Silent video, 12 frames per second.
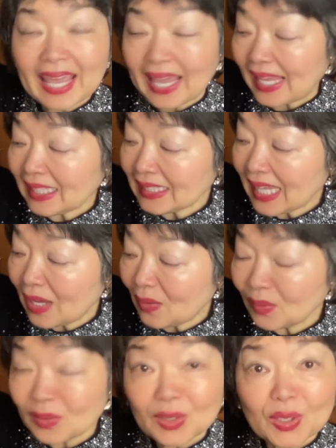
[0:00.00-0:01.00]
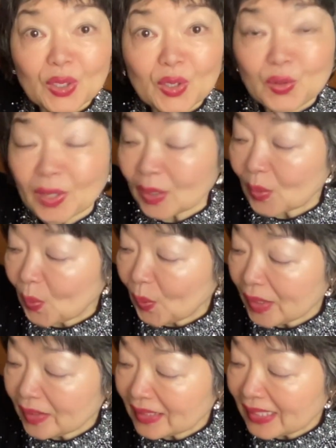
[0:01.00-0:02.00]
and now you are
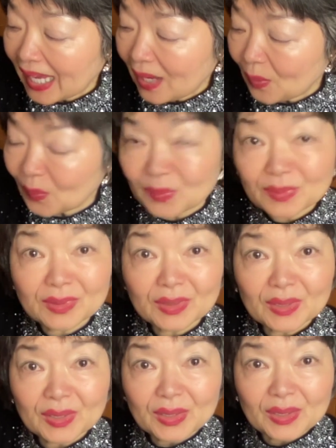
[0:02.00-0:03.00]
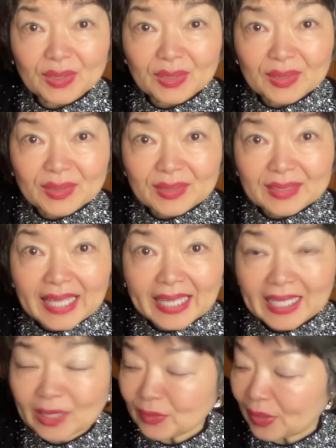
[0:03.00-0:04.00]
going down
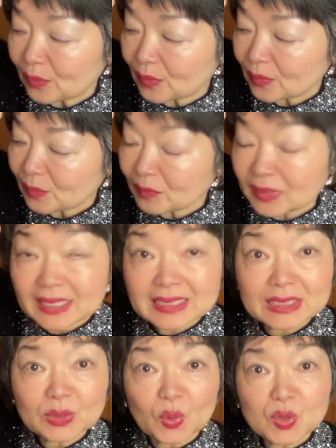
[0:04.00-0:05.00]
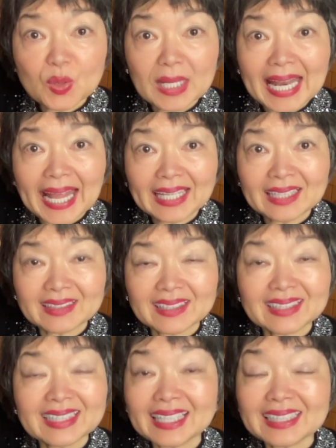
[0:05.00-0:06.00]
diagonal. This is also a line,
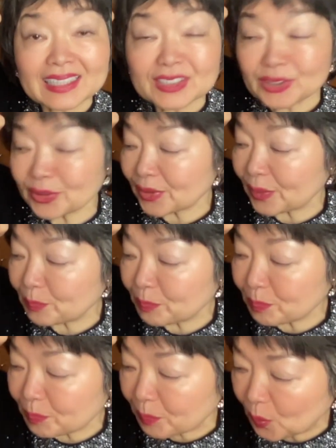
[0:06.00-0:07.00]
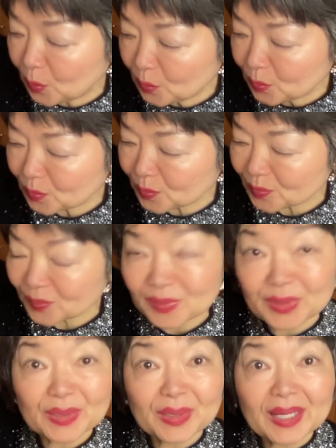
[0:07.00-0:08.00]
not a circular. Boom.
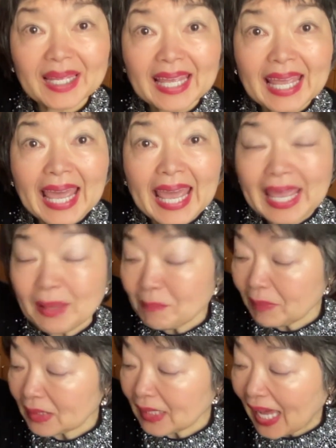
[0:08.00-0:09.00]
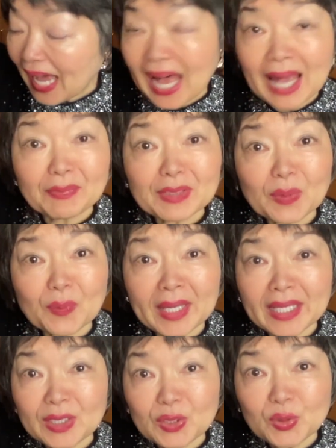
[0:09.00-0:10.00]
And but half the
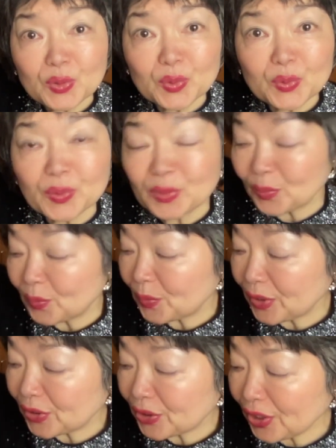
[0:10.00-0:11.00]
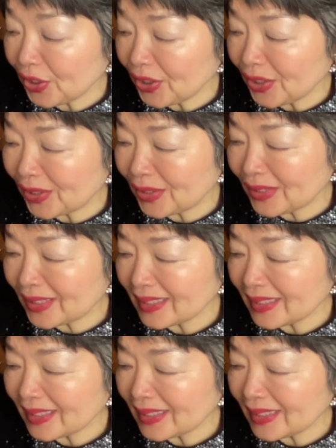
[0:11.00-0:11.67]
way you return,